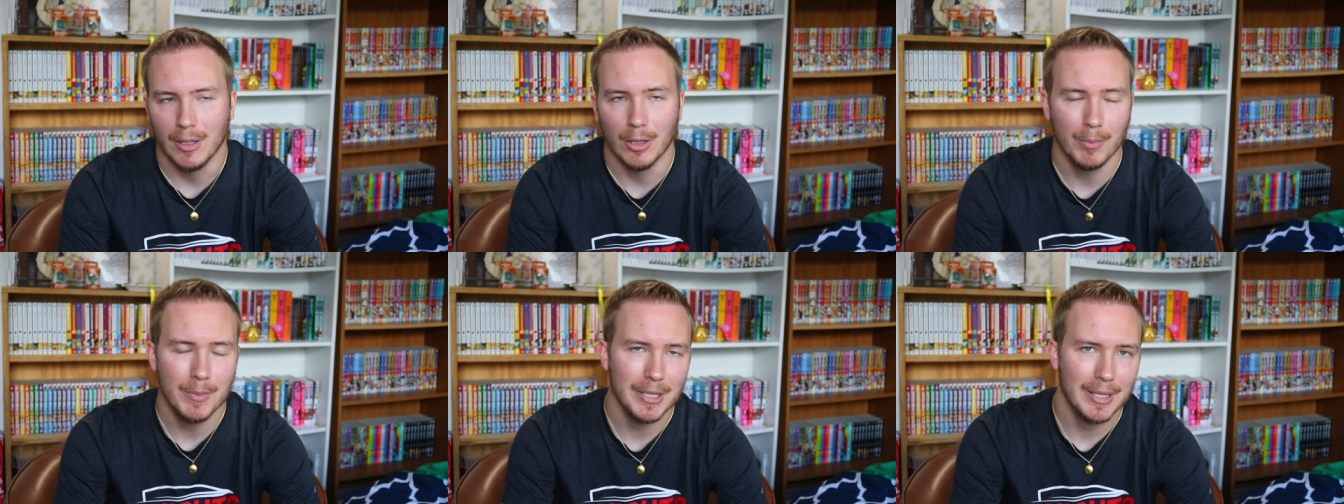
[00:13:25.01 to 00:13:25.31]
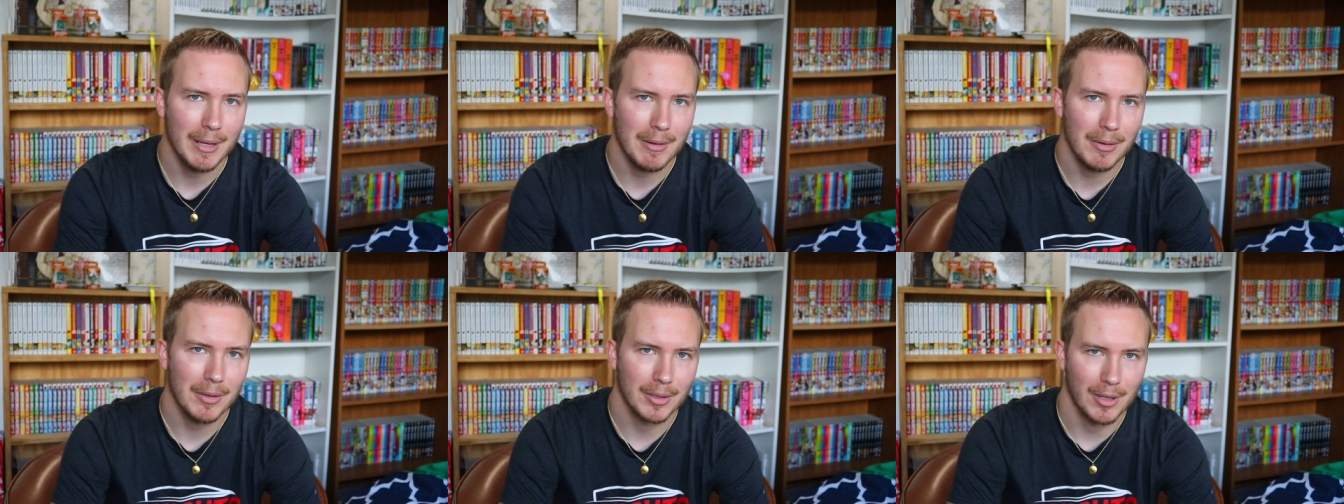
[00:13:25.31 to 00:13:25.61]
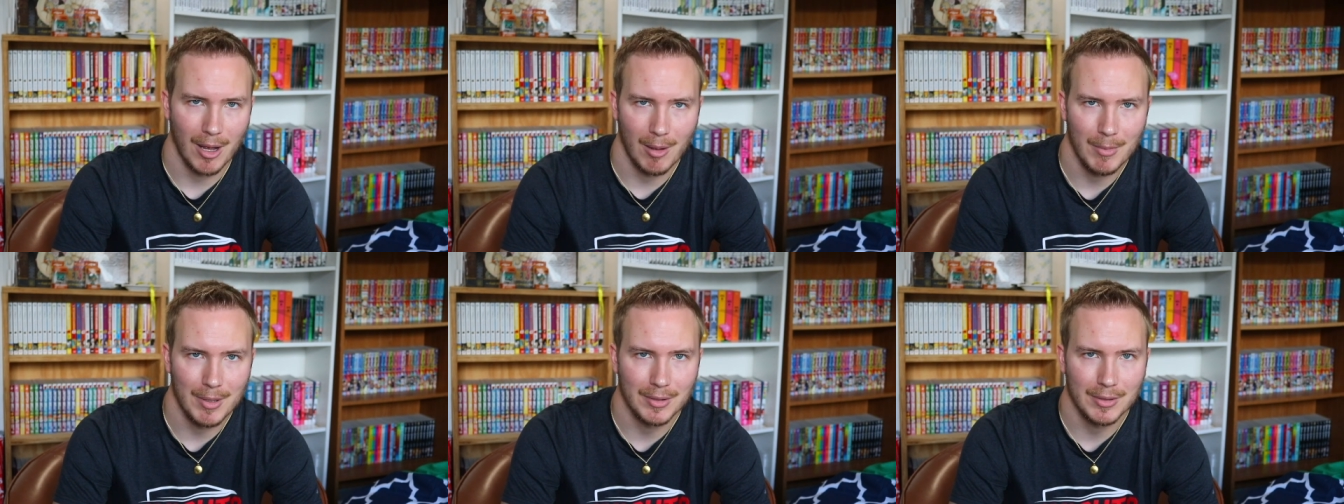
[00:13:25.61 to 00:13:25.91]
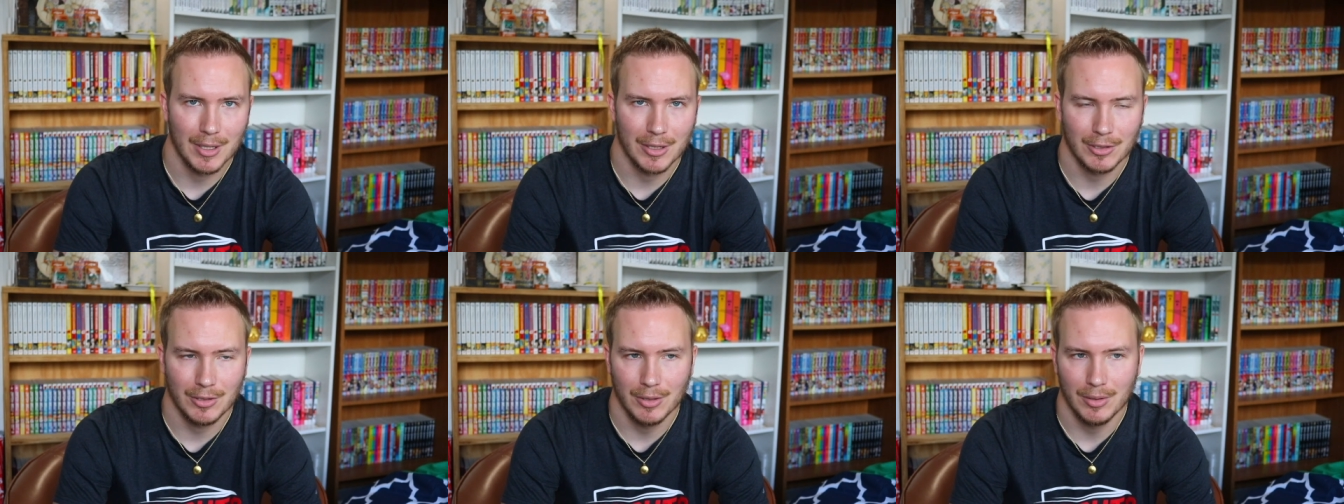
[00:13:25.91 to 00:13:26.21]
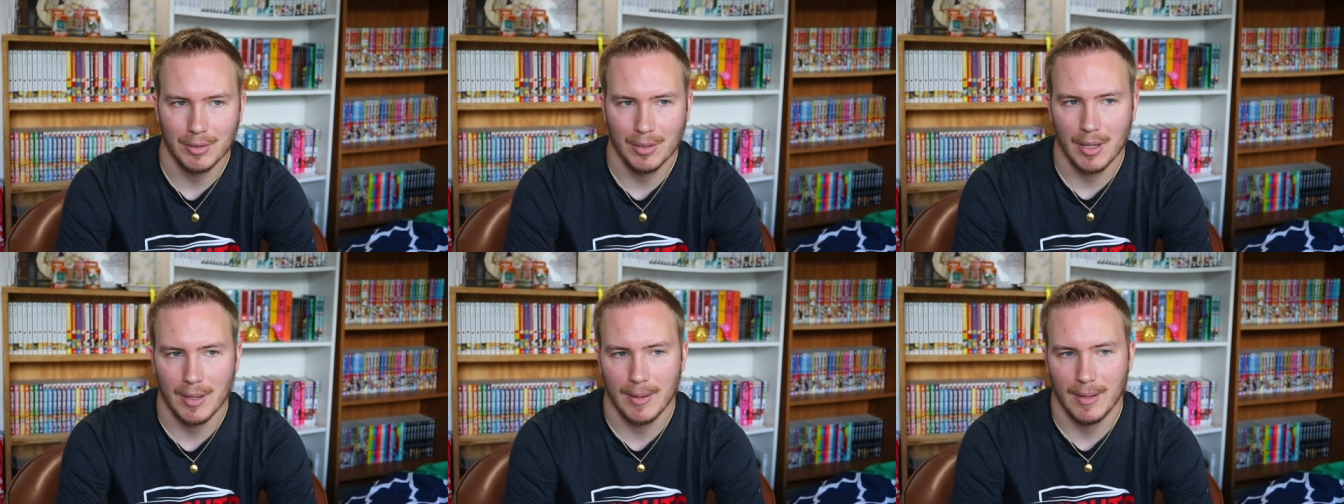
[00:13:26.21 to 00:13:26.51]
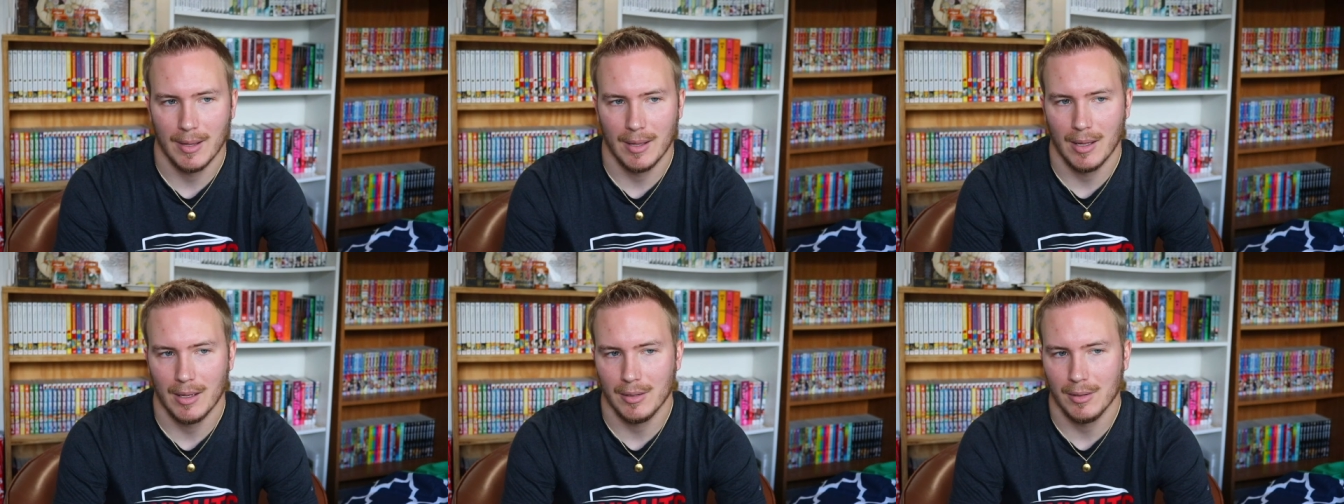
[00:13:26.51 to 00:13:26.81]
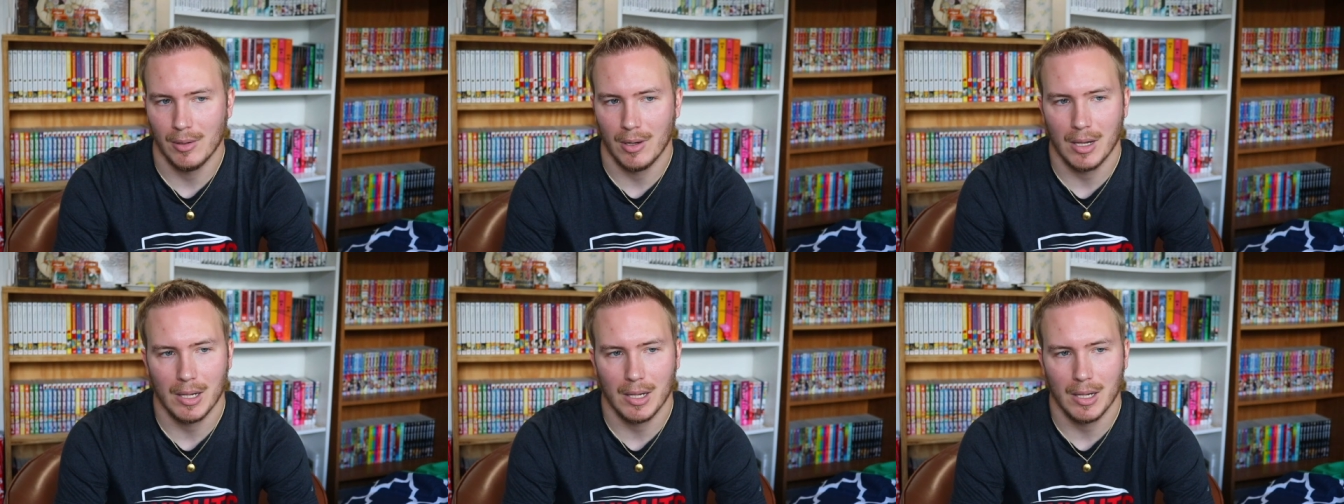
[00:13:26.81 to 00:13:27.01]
it'll be down in the comment section, uh, you know,